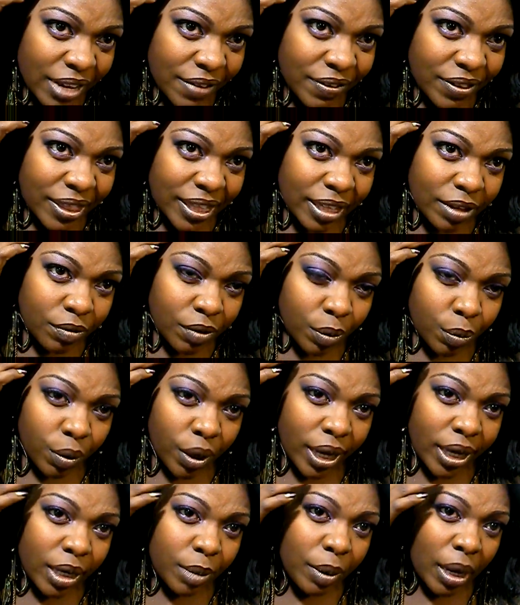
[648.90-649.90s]
and everything
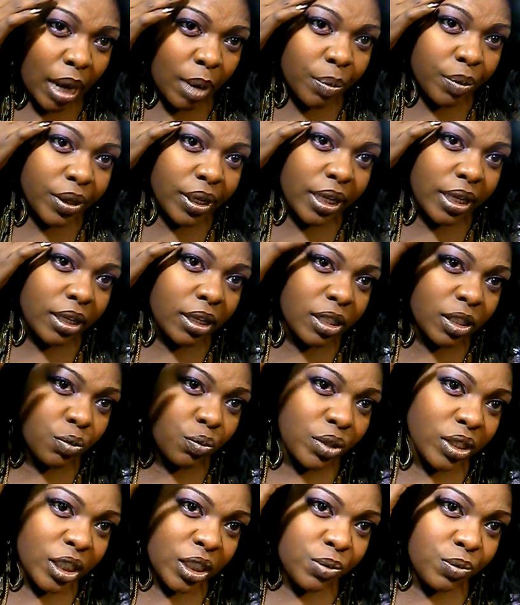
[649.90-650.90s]
what will end up happening
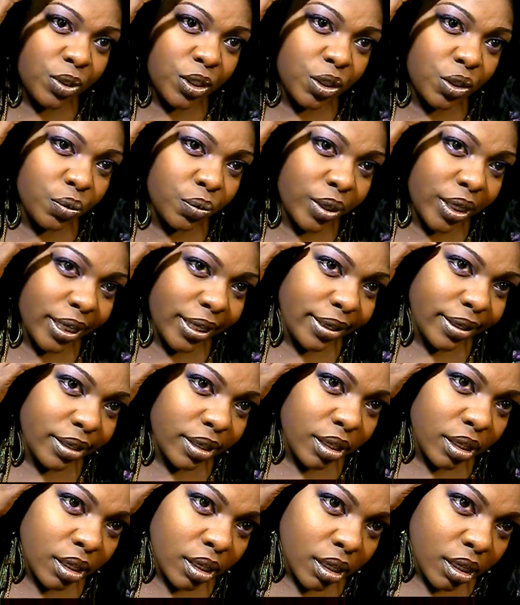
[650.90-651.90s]
because when she was sewed
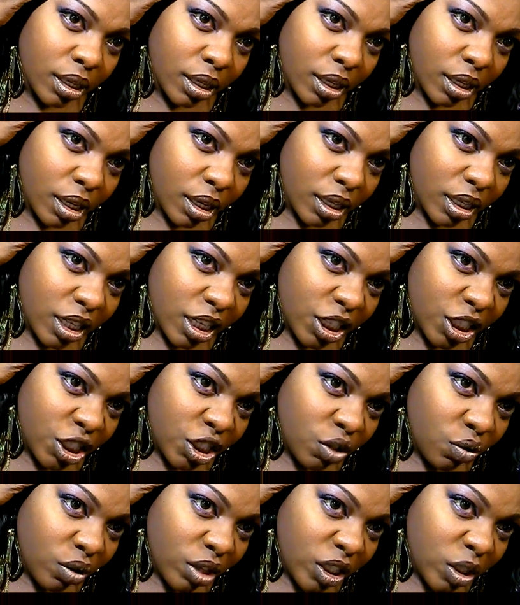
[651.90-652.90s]
in
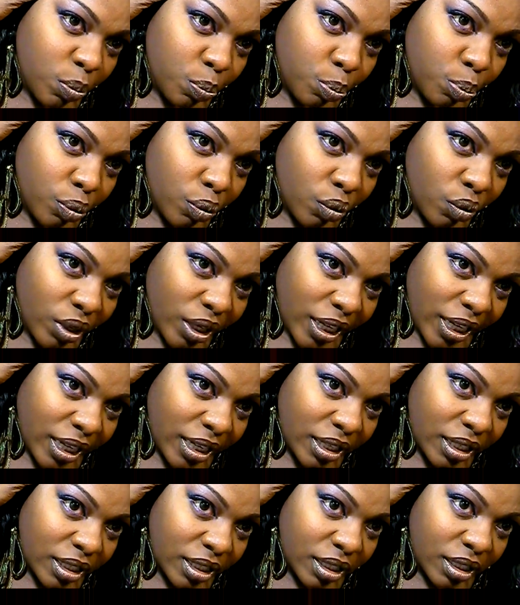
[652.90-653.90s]
she was
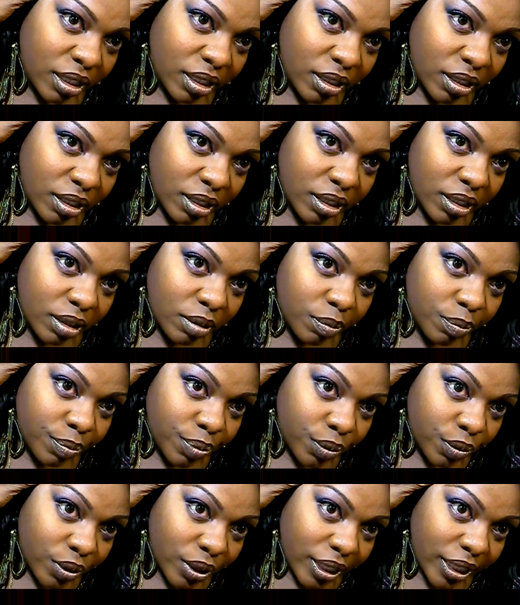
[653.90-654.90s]
pulling
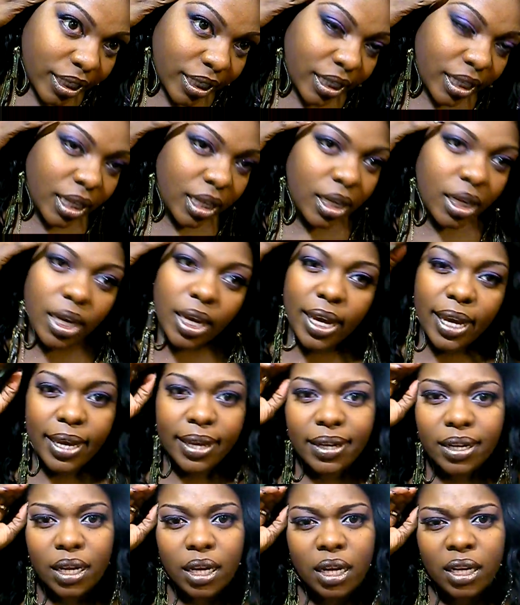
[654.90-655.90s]
pulling
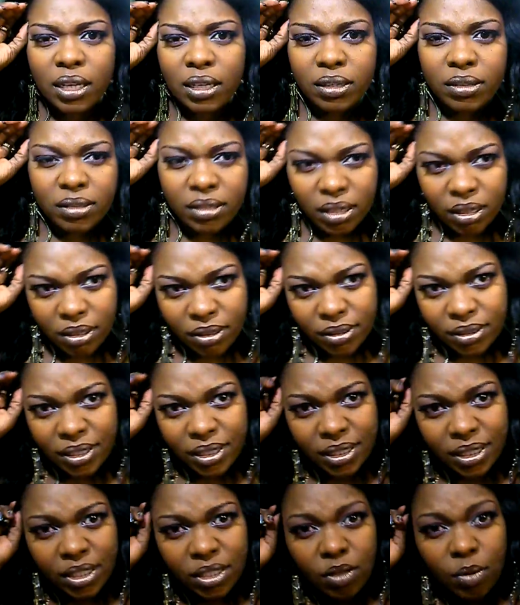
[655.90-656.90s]
and uh,
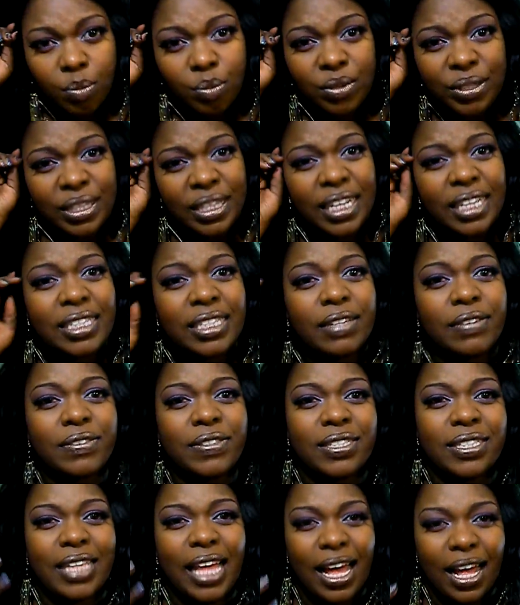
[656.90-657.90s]
no this is a
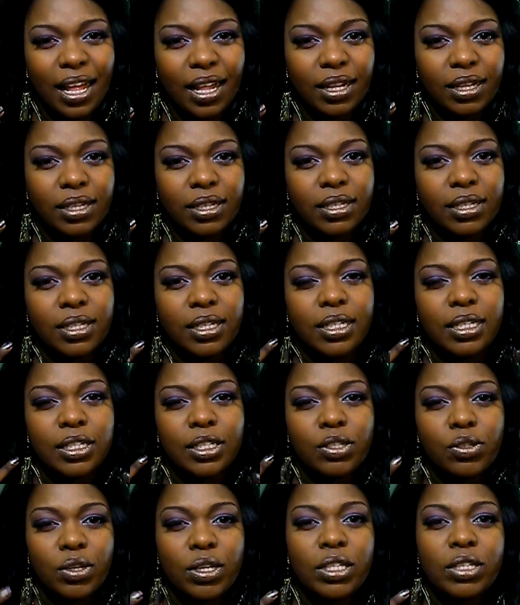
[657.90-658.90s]
protective style
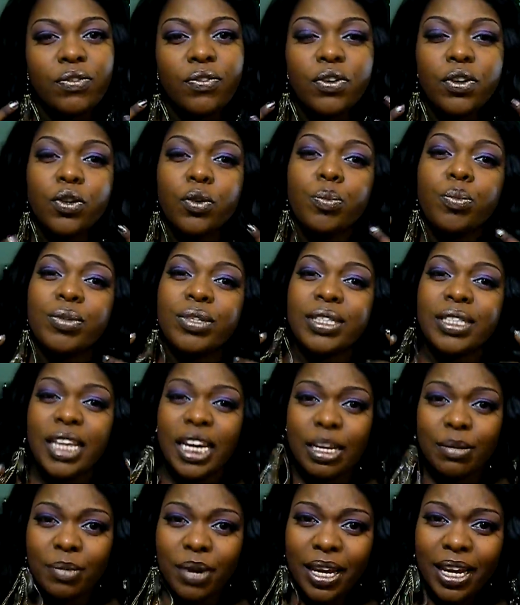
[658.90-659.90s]
so it's for you to
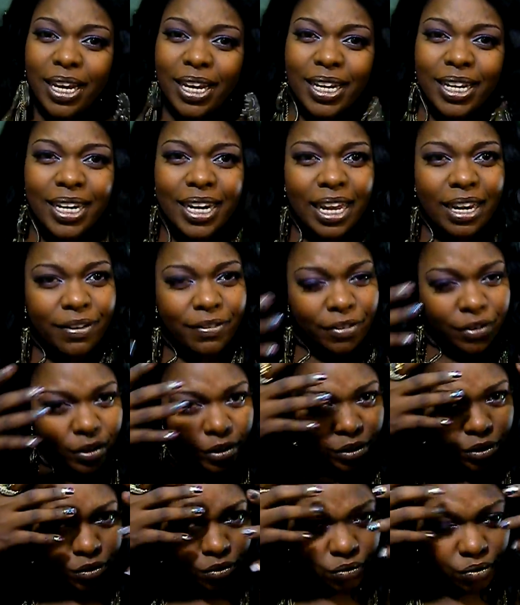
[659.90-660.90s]
protect my hair not
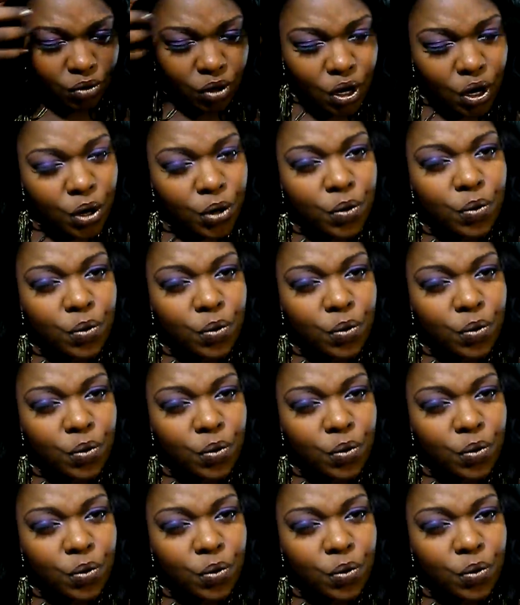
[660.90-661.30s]
for you to